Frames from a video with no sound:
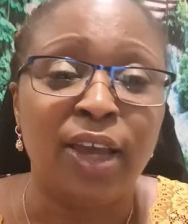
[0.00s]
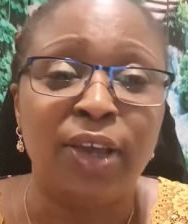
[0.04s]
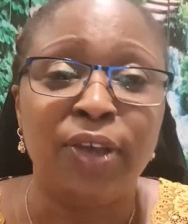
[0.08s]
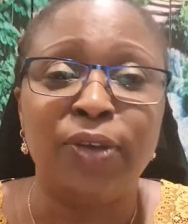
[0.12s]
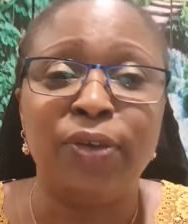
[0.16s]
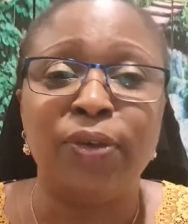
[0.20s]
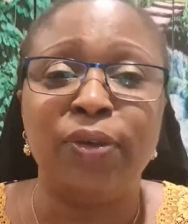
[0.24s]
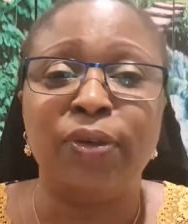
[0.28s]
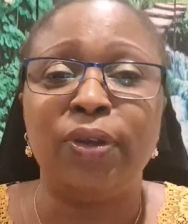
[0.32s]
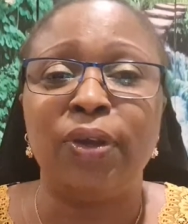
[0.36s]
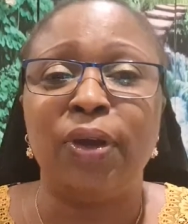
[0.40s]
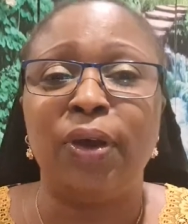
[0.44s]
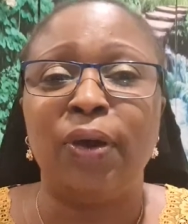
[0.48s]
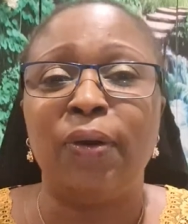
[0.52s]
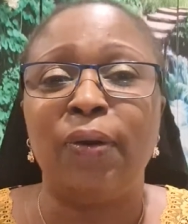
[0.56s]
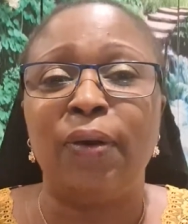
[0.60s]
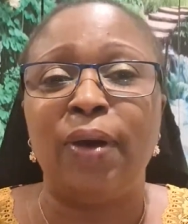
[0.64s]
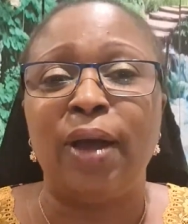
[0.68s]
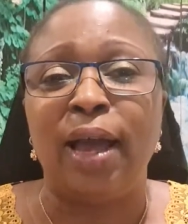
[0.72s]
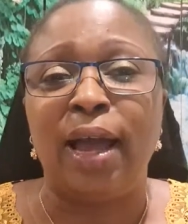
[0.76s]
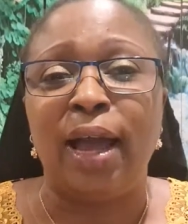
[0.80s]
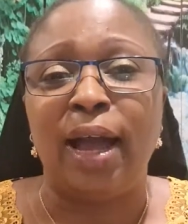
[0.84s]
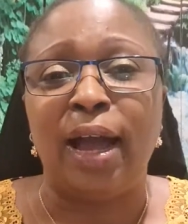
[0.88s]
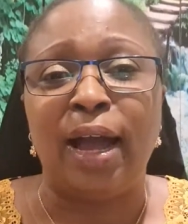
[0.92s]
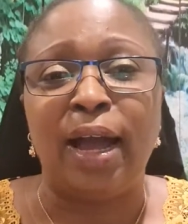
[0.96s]
you know,
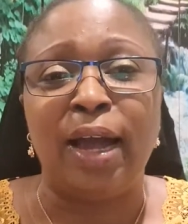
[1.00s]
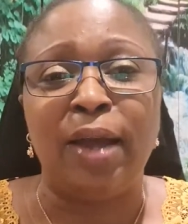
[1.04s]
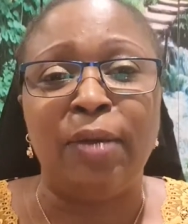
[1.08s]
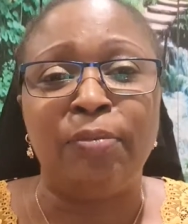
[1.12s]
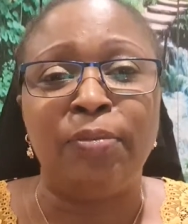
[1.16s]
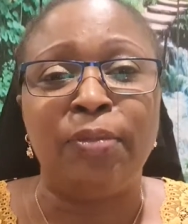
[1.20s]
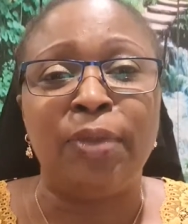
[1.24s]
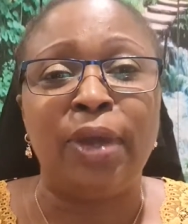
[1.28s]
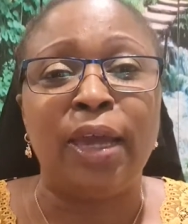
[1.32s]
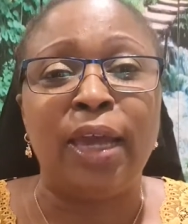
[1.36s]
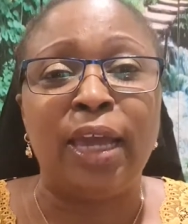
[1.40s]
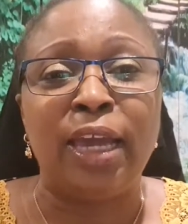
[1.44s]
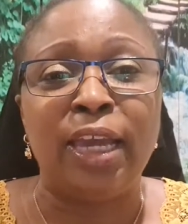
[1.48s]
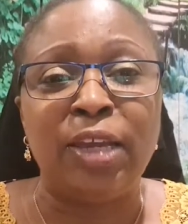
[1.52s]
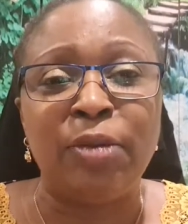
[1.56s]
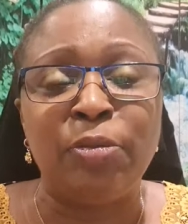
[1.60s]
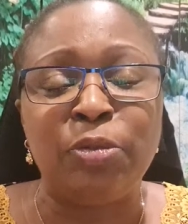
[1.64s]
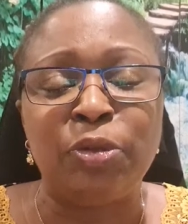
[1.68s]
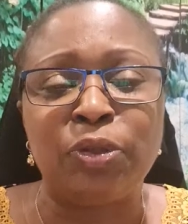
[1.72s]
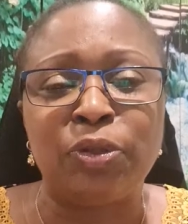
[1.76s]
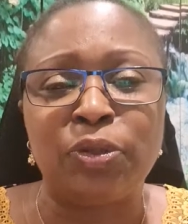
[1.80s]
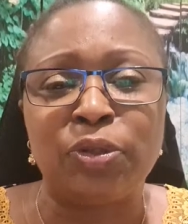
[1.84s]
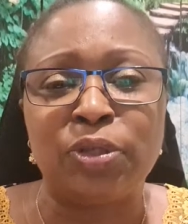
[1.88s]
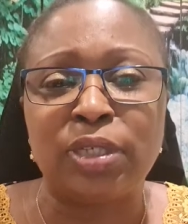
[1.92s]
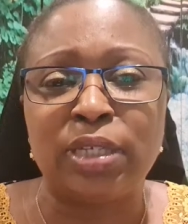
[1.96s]
I'm
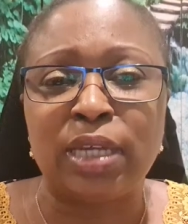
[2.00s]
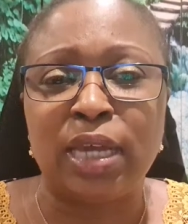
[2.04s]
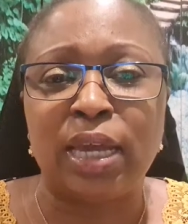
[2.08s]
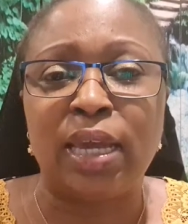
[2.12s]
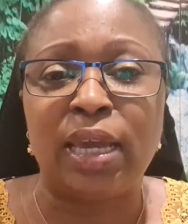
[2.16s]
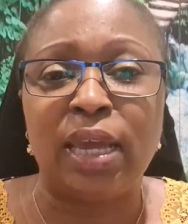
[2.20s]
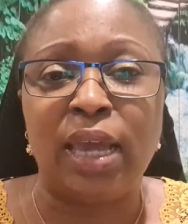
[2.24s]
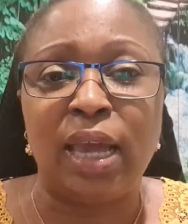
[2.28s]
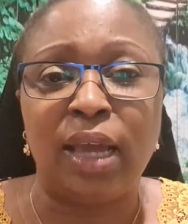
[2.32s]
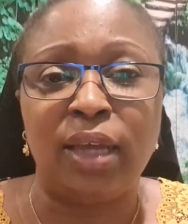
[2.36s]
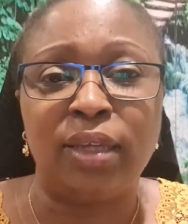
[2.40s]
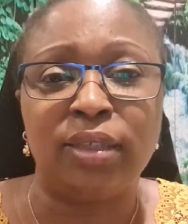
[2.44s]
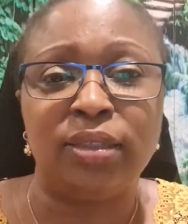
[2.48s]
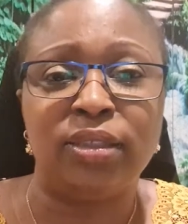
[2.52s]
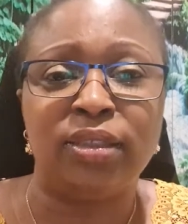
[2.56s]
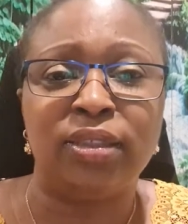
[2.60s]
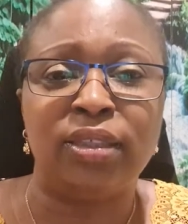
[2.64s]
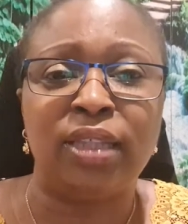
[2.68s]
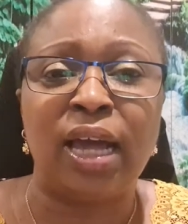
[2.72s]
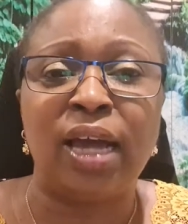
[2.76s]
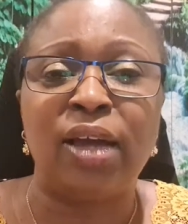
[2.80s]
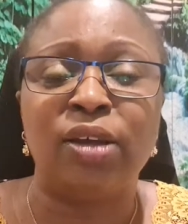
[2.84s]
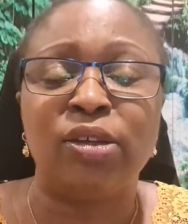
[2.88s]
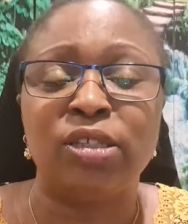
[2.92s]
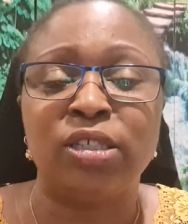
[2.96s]
able to say, yes,
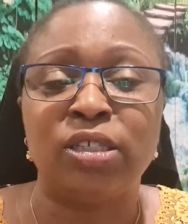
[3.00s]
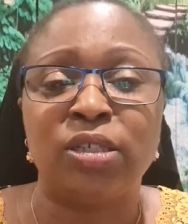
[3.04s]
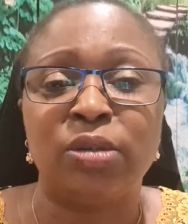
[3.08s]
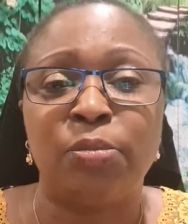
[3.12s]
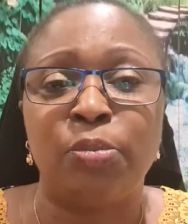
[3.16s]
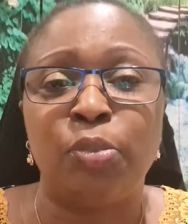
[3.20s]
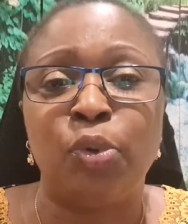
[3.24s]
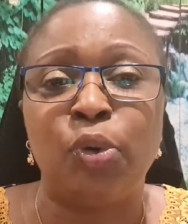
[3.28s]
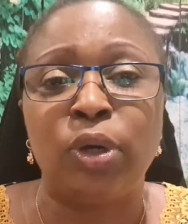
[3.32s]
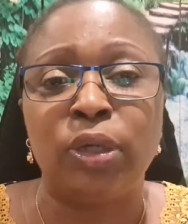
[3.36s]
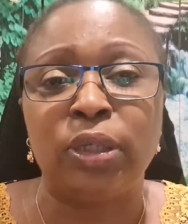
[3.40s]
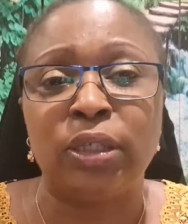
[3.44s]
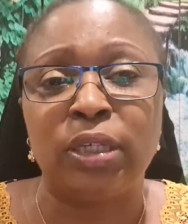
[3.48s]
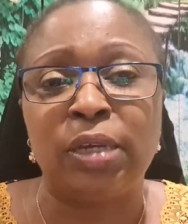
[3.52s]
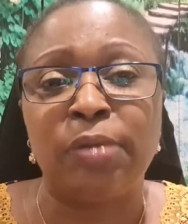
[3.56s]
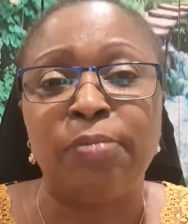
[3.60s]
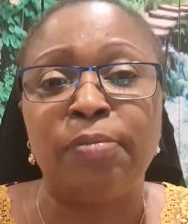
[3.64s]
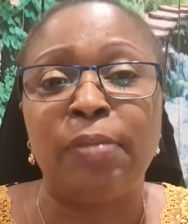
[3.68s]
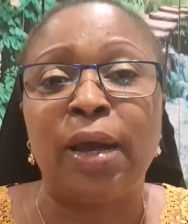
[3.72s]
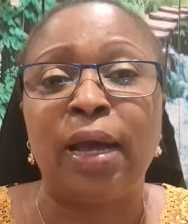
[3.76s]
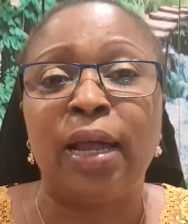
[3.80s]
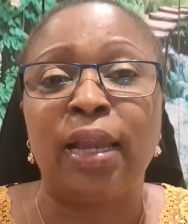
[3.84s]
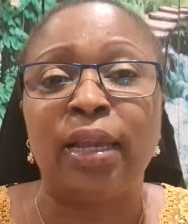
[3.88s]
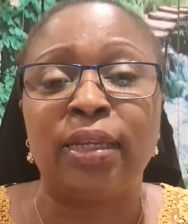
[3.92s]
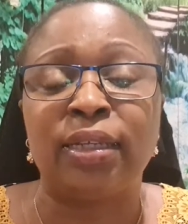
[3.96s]
that is a point in
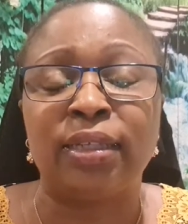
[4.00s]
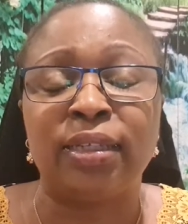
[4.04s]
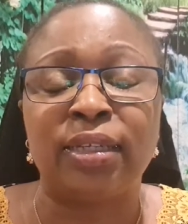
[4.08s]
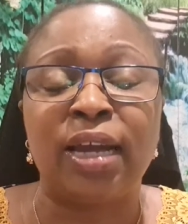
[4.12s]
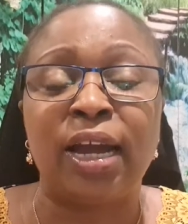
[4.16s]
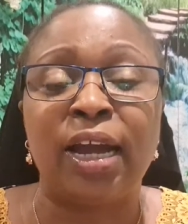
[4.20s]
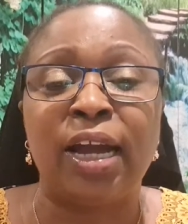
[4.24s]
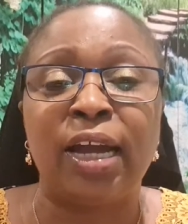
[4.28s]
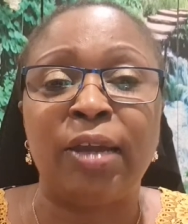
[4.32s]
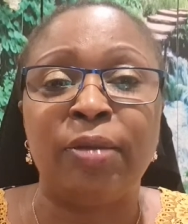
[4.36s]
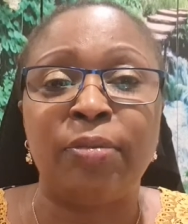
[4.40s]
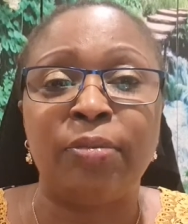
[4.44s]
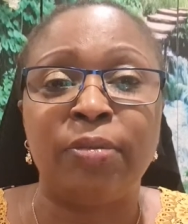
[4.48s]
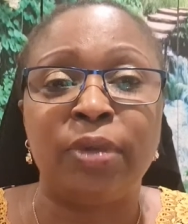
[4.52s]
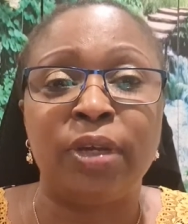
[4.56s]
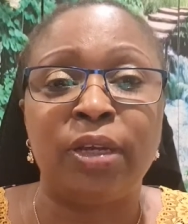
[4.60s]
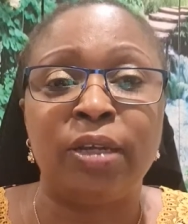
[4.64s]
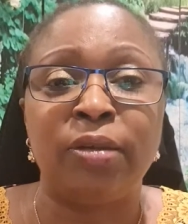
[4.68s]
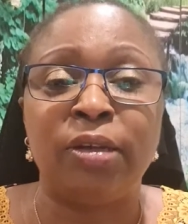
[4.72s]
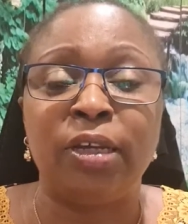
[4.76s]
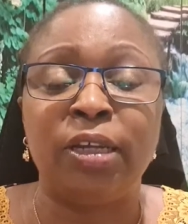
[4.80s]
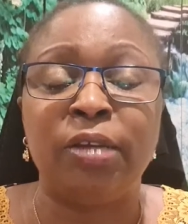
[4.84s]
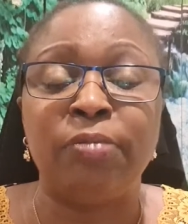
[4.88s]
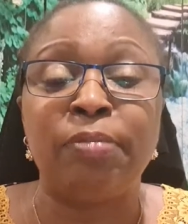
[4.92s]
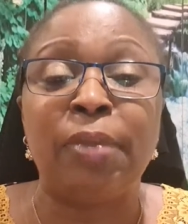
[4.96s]
my time,
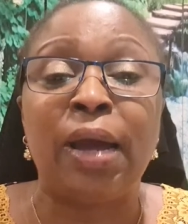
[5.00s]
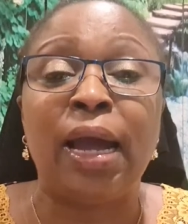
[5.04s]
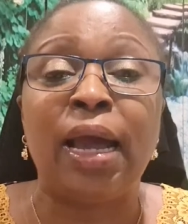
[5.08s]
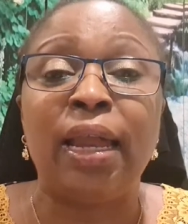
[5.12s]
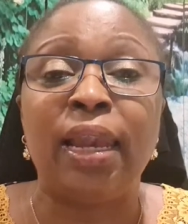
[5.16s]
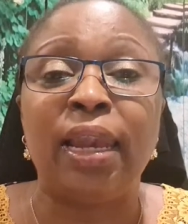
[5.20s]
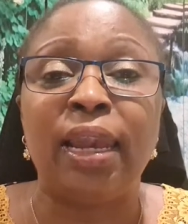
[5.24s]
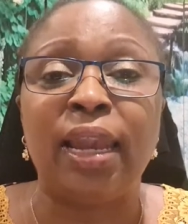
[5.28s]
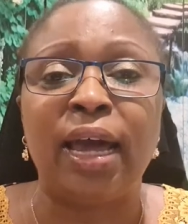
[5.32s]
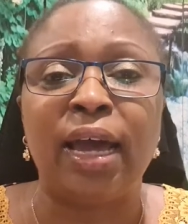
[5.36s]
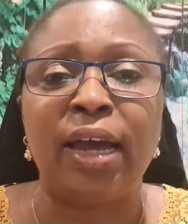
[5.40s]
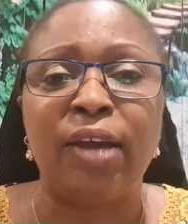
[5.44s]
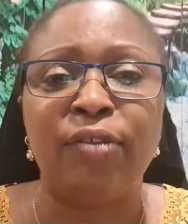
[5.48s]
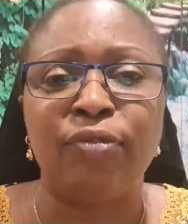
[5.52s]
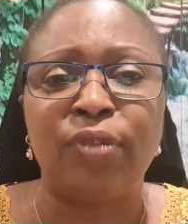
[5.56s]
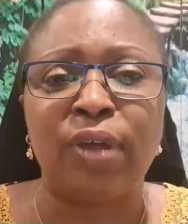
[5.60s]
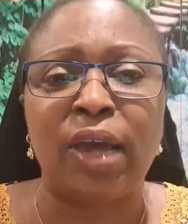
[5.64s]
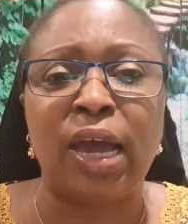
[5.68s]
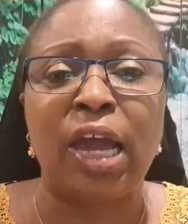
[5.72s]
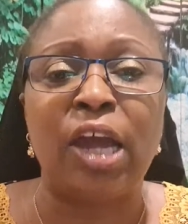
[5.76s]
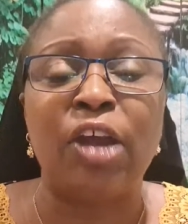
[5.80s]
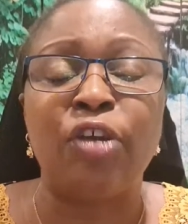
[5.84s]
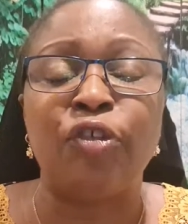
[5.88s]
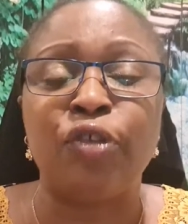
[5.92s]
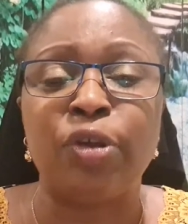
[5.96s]
in my life that
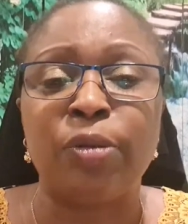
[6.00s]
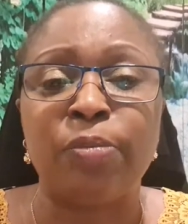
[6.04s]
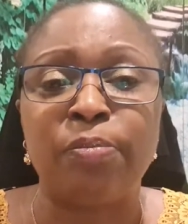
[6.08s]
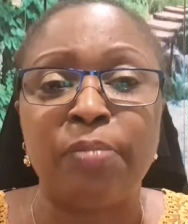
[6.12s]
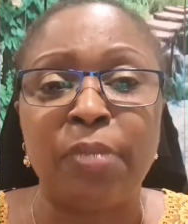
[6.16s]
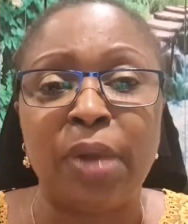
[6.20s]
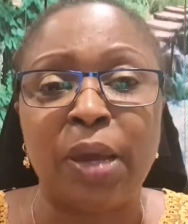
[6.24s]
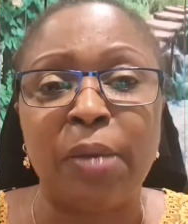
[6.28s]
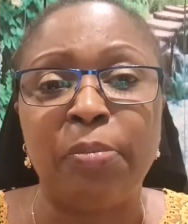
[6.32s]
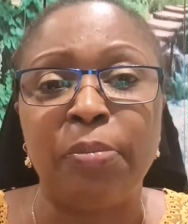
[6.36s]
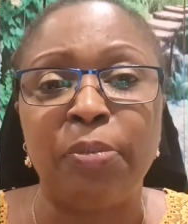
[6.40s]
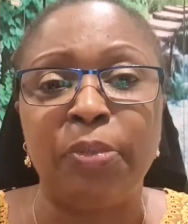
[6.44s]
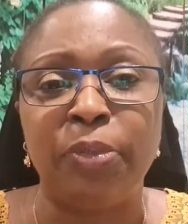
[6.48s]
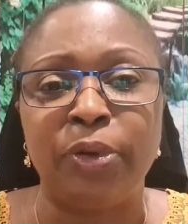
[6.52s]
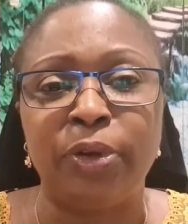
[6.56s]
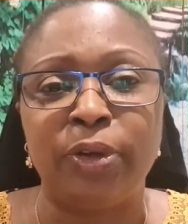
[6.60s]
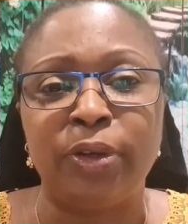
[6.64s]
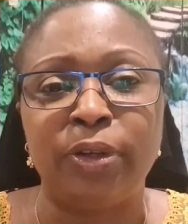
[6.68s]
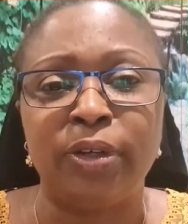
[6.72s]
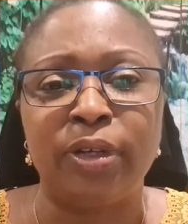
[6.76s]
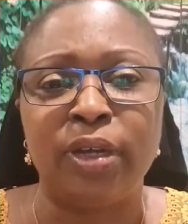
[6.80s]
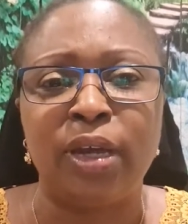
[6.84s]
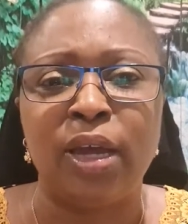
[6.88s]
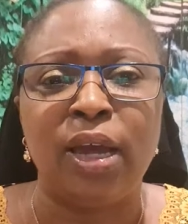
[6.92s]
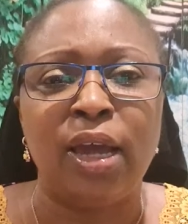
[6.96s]
I
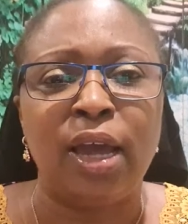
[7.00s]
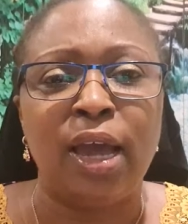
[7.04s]
remembered,